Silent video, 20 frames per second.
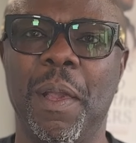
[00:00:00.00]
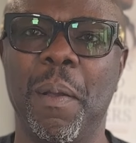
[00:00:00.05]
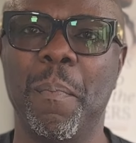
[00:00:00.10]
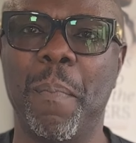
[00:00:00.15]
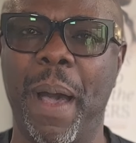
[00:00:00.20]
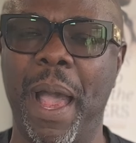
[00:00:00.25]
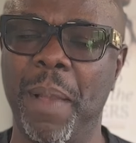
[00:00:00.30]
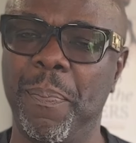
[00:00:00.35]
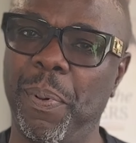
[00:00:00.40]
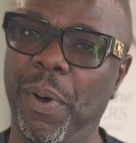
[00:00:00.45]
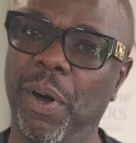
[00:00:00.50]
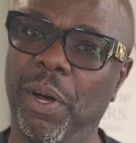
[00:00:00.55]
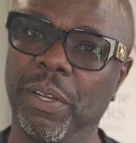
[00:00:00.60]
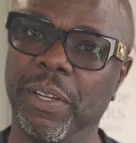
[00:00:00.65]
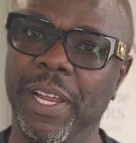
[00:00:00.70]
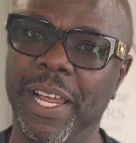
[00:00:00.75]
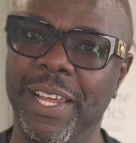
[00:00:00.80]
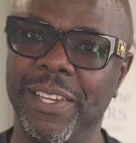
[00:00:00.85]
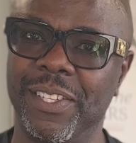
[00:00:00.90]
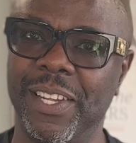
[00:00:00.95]

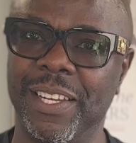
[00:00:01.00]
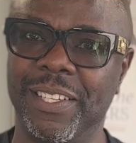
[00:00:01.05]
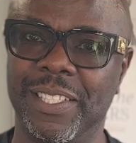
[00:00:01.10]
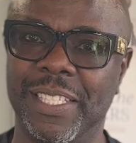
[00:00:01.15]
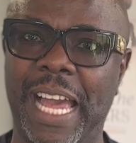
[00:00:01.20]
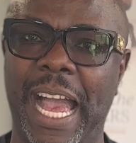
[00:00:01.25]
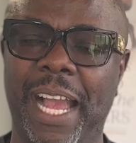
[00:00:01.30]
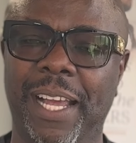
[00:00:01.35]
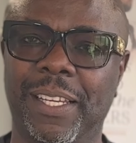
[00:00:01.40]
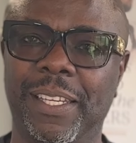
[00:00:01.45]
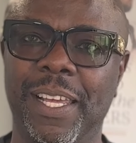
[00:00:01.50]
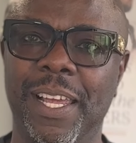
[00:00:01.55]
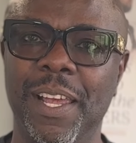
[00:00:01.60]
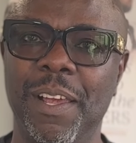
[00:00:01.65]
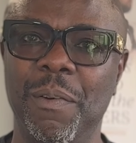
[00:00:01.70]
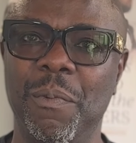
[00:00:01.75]
Bipolar is exactly